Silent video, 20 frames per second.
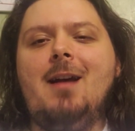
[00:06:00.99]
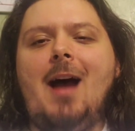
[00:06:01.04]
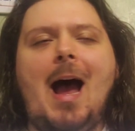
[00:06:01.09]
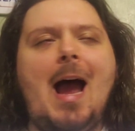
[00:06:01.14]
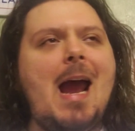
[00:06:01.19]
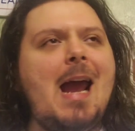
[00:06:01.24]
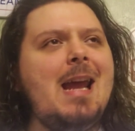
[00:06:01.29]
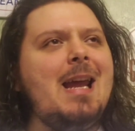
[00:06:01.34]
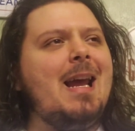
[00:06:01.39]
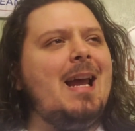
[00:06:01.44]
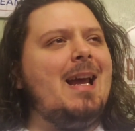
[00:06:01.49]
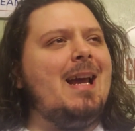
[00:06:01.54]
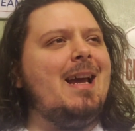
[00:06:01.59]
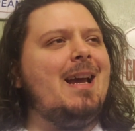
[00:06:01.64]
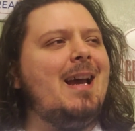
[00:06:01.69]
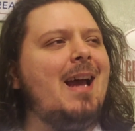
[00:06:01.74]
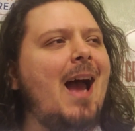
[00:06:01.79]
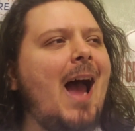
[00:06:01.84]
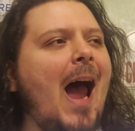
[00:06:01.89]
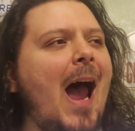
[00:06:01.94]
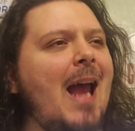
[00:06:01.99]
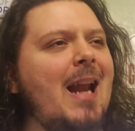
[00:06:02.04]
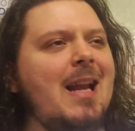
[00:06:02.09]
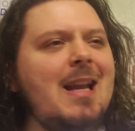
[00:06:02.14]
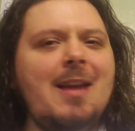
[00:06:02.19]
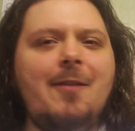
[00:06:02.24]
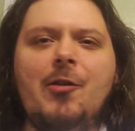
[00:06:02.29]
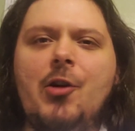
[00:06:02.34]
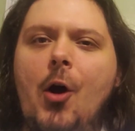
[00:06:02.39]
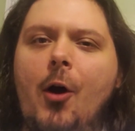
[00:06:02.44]
I
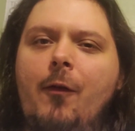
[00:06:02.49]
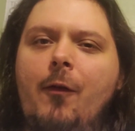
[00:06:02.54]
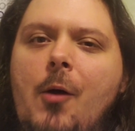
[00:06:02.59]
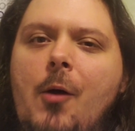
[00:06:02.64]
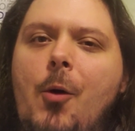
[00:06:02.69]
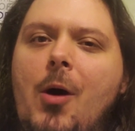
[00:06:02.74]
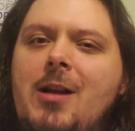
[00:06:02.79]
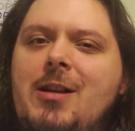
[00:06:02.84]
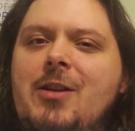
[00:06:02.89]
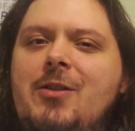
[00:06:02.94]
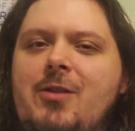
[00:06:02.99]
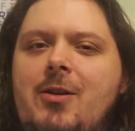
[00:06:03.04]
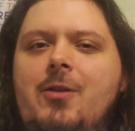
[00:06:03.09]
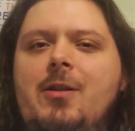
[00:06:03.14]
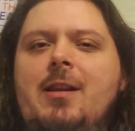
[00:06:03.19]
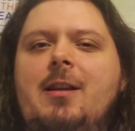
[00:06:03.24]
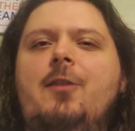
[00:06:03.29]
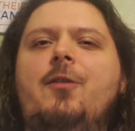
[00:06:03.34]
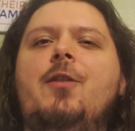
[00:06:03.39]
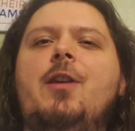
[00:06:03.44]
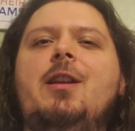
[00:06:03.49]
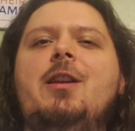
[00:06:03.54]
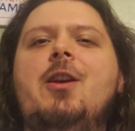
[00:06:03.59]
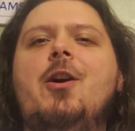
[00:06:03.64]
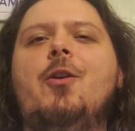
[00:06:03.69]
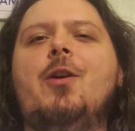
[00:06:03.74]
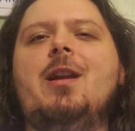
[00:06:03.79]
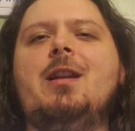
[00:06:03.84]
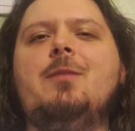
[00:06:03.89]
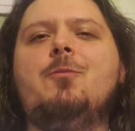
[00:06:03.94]
didn't even I wanted to do this
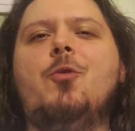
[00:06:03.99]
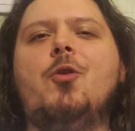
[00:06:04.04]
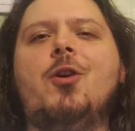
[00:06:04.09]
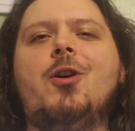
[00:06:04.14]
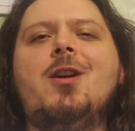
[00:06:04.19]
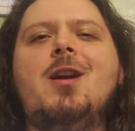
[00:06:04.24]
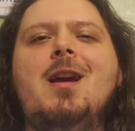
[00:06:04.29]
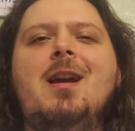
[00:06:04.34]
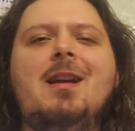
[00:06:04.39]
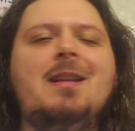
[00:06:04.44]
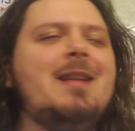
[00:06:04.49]
video anymore,